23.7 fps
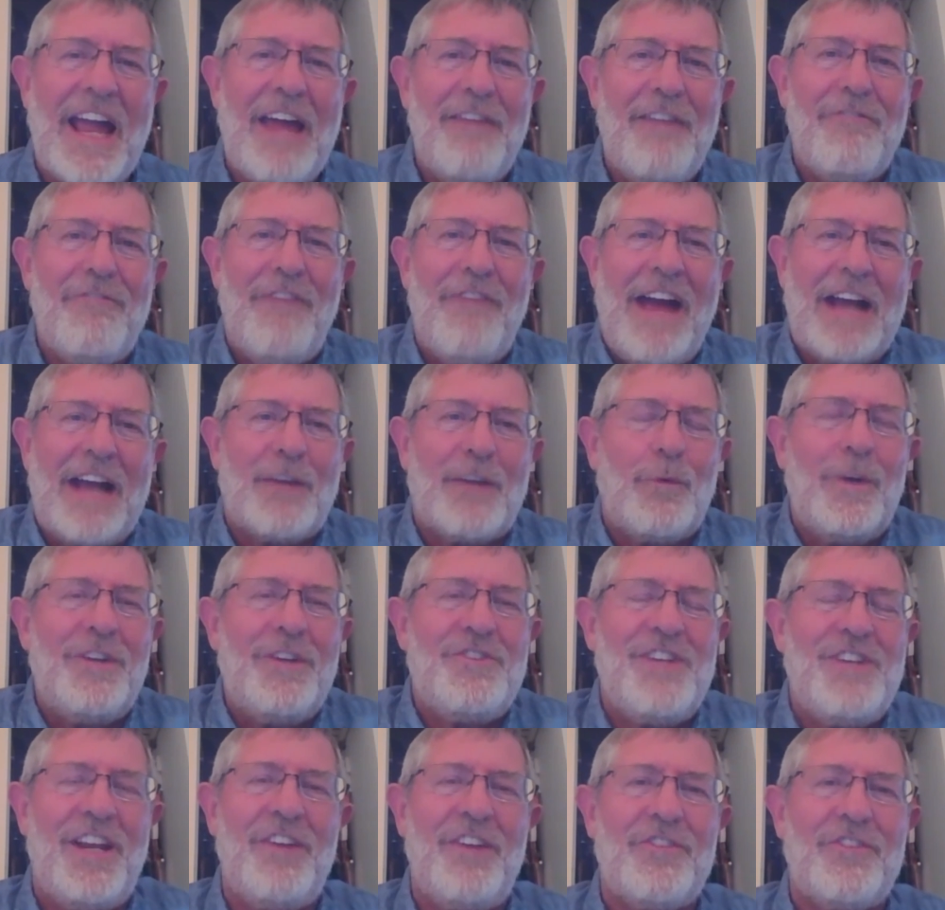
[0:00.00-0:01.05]
In fact, when
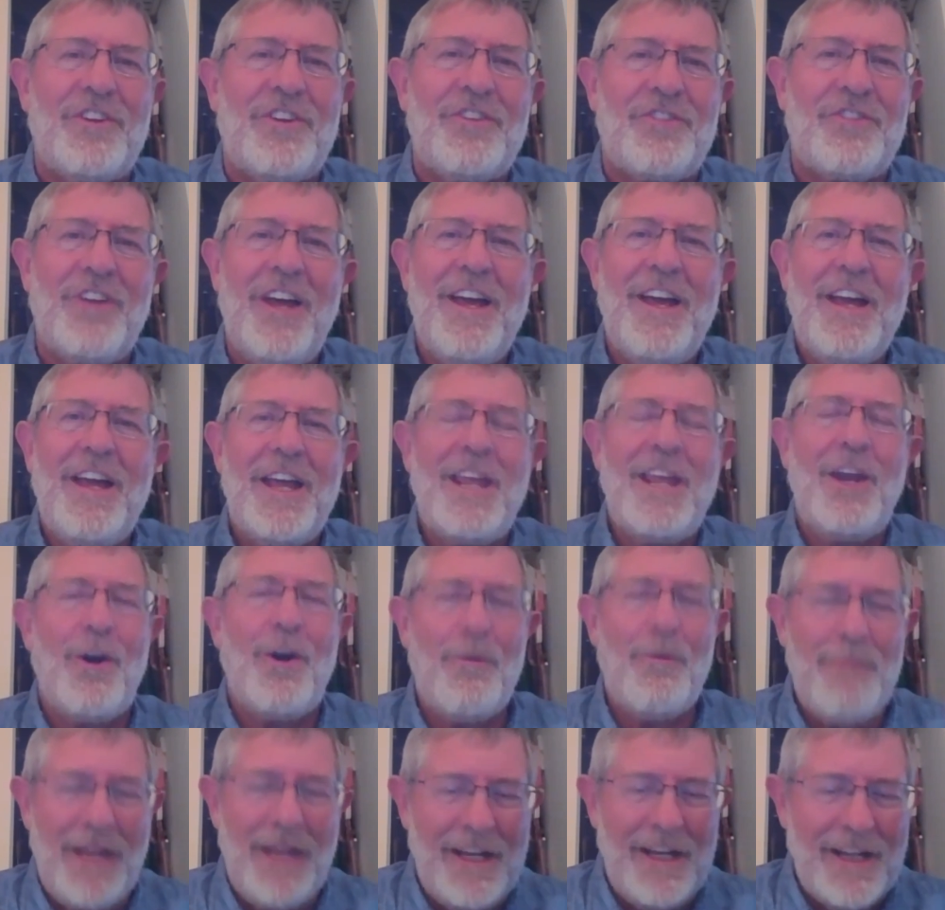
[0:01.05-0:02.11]
Jesus, you know,
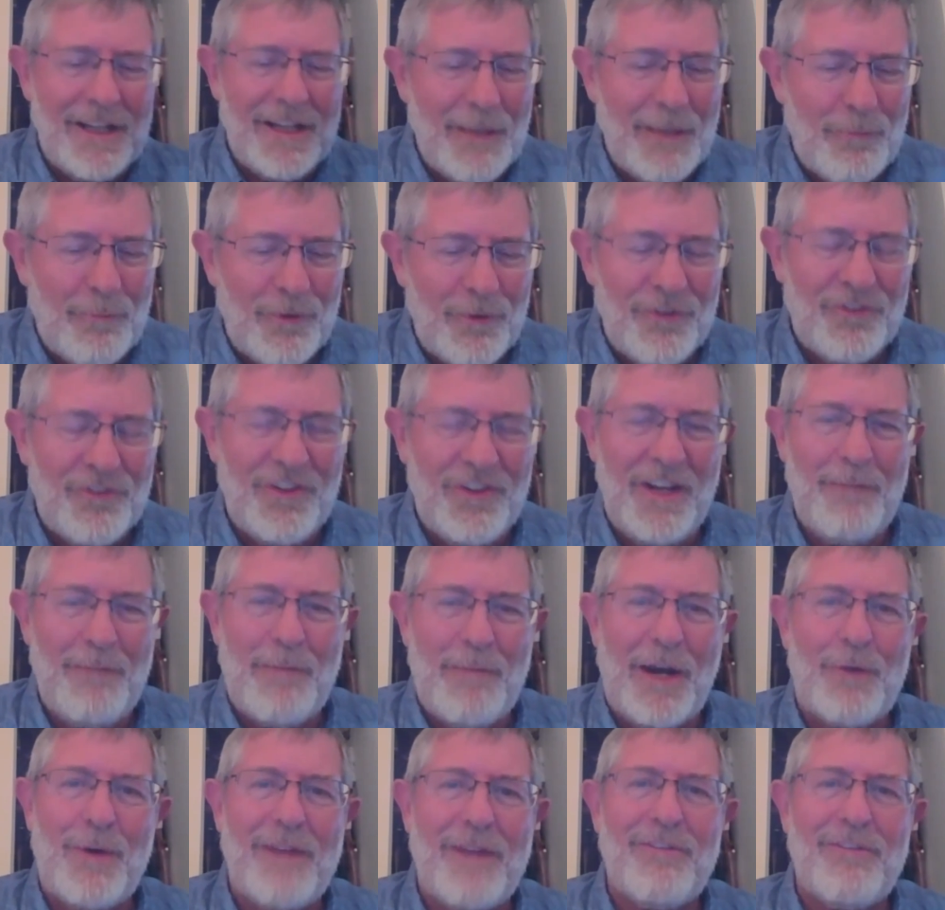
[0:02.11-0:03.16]
immediately perceived
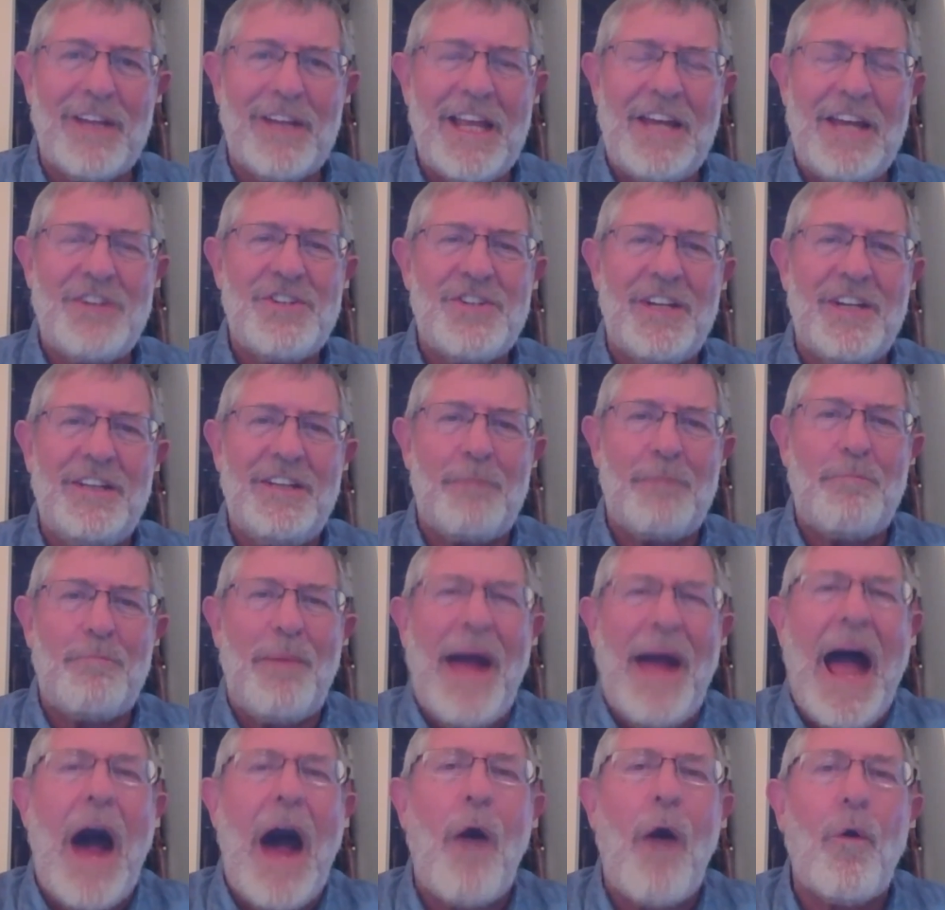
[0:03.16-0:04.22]
by revelation that
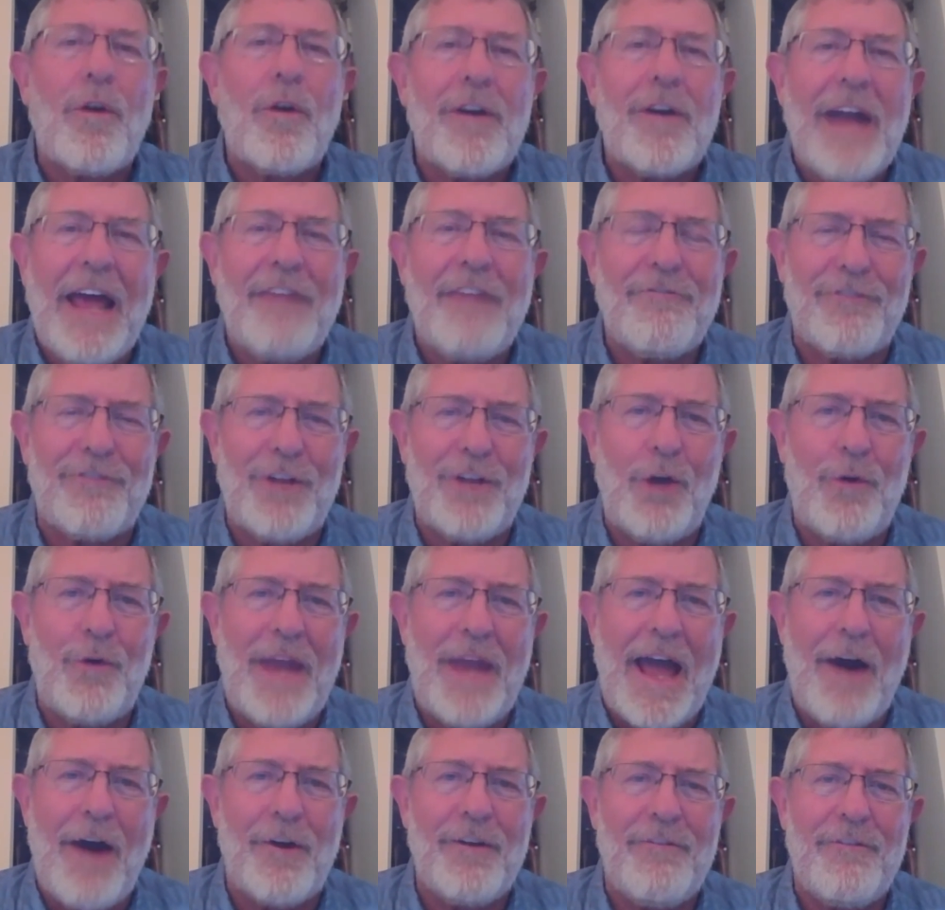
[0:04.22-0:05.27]
power had flowed
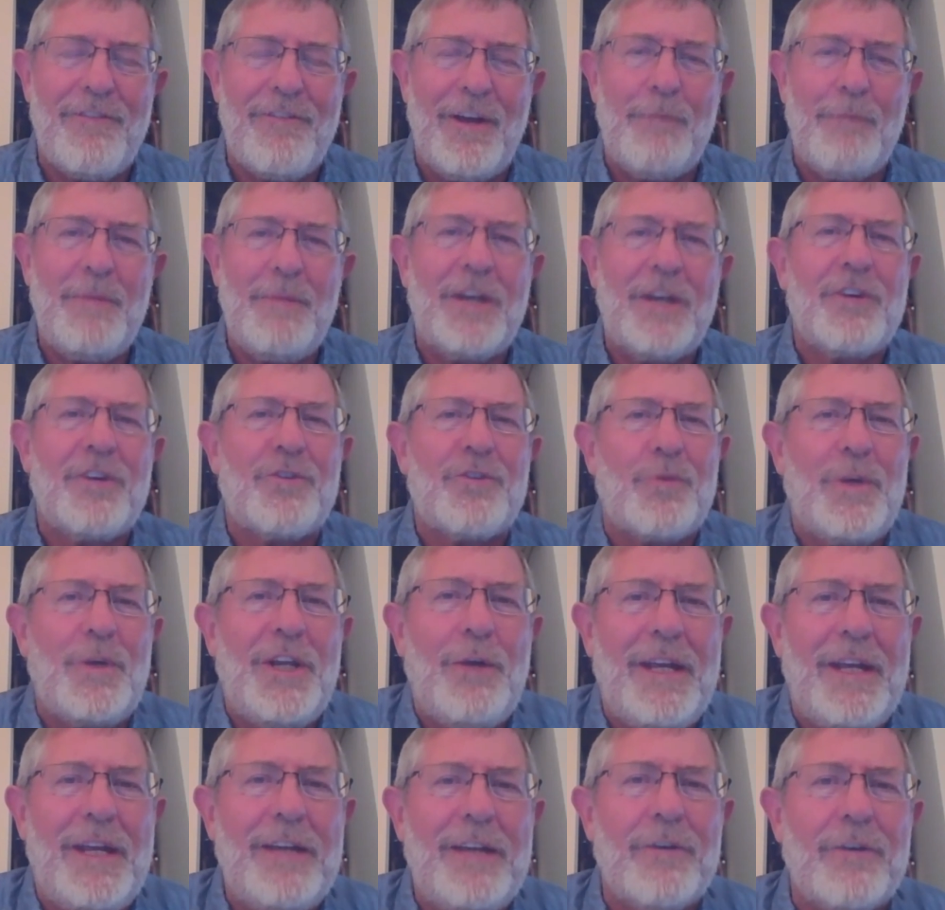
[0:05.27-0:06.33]
out of him, because when
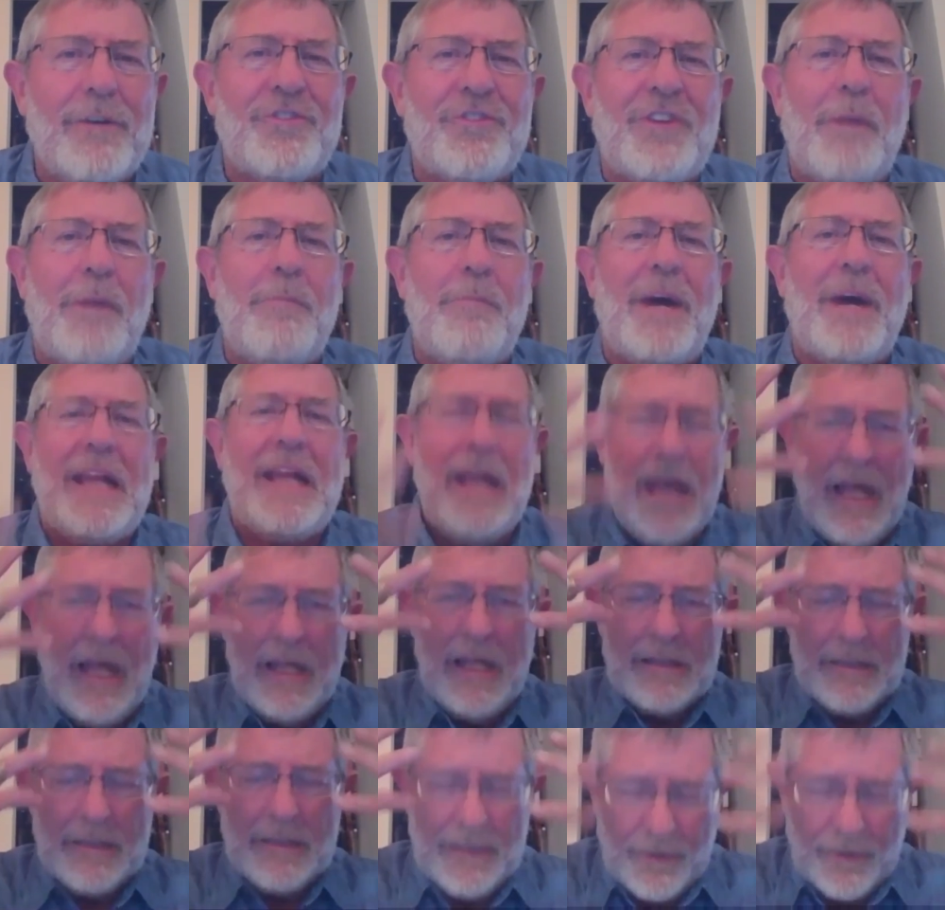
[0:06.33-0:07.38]
you heal somebody,
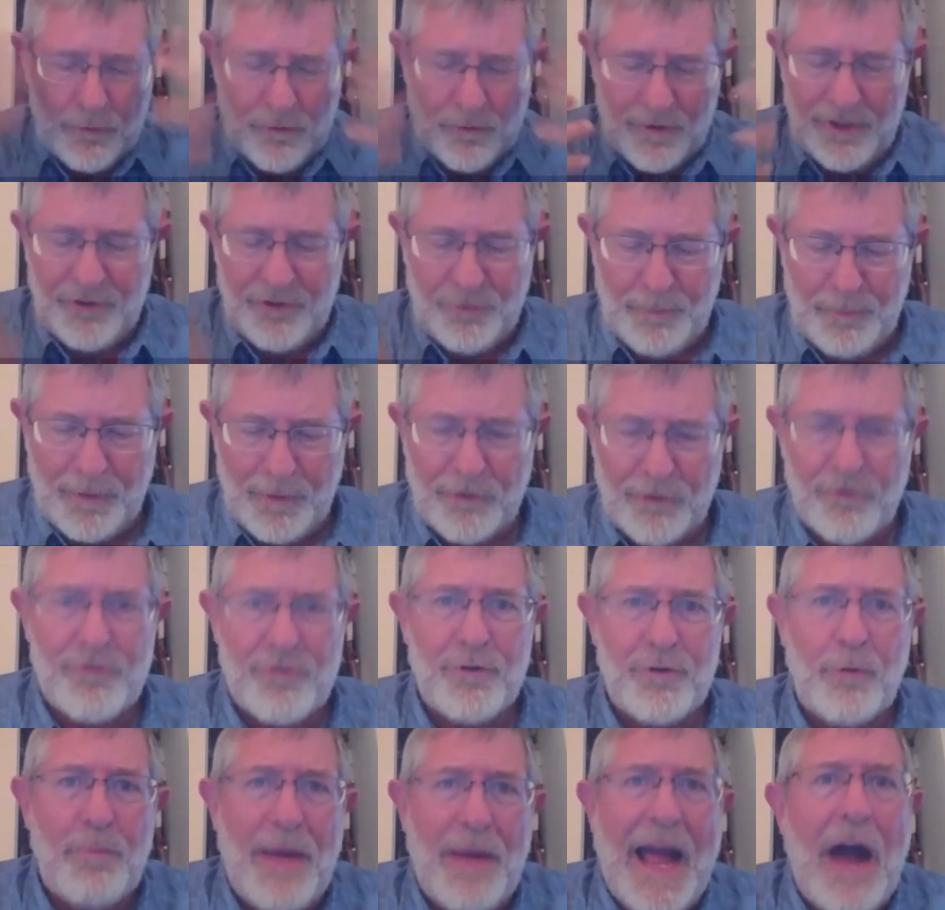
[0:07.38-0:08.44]
literally
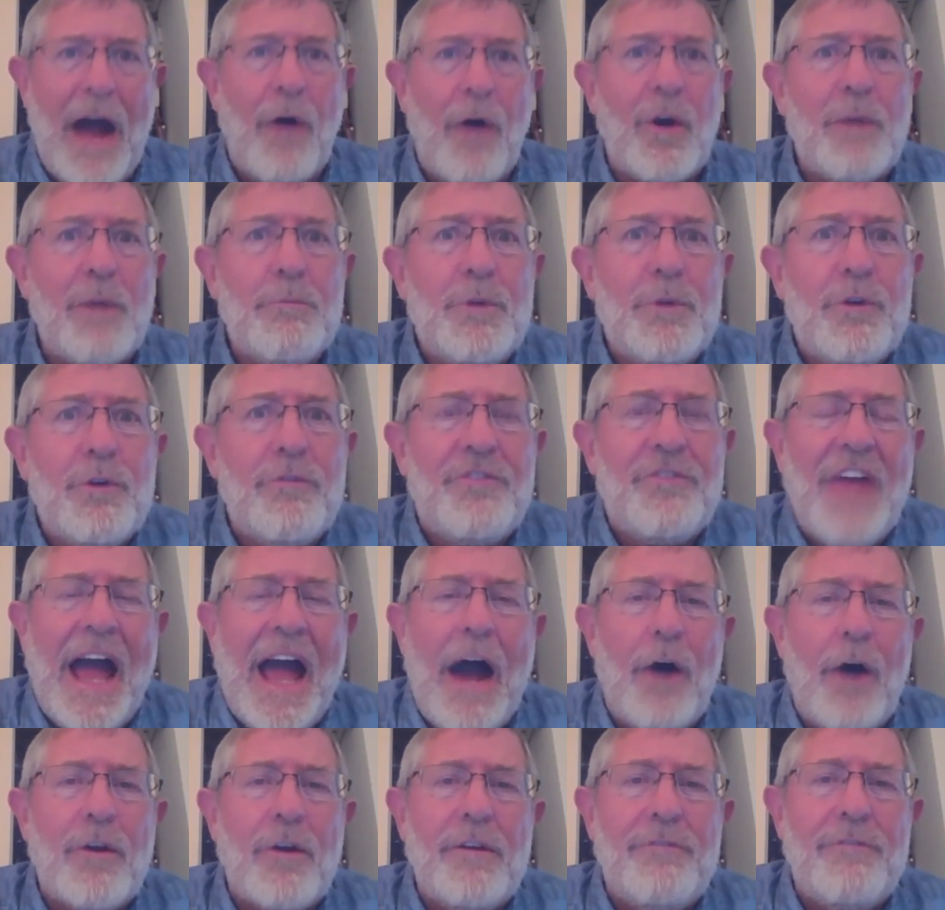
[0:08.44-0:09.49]
spiritual power moves
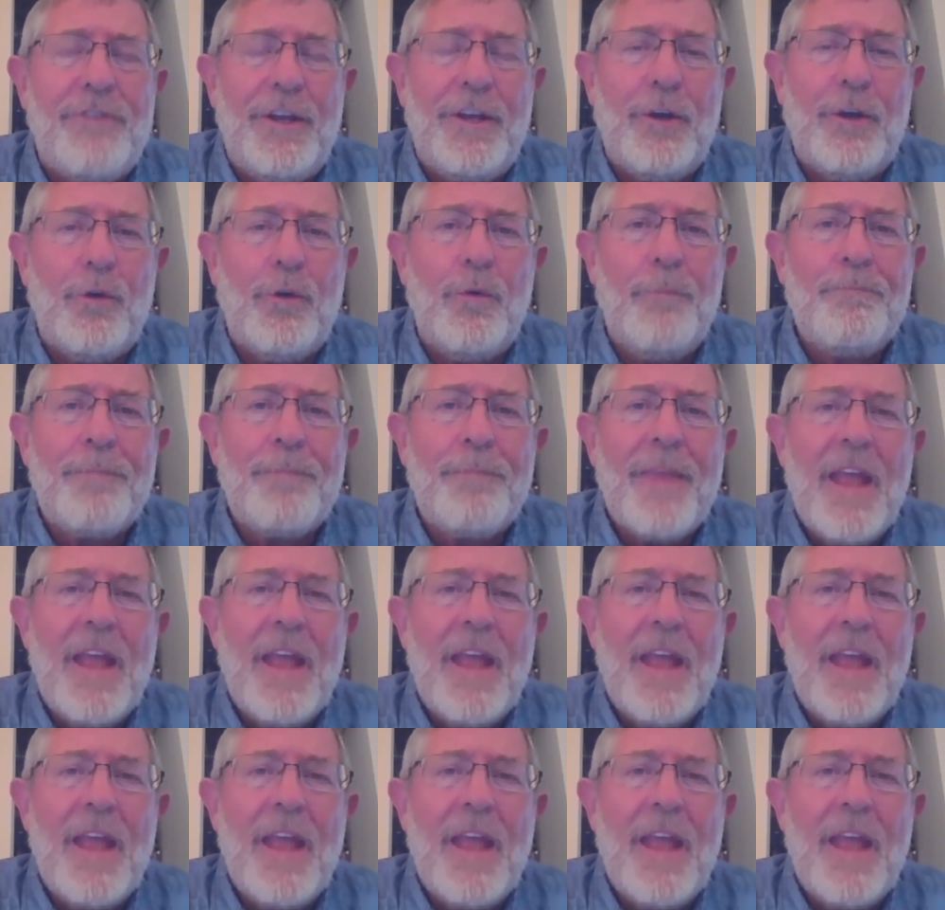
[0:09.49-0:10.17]
out of you.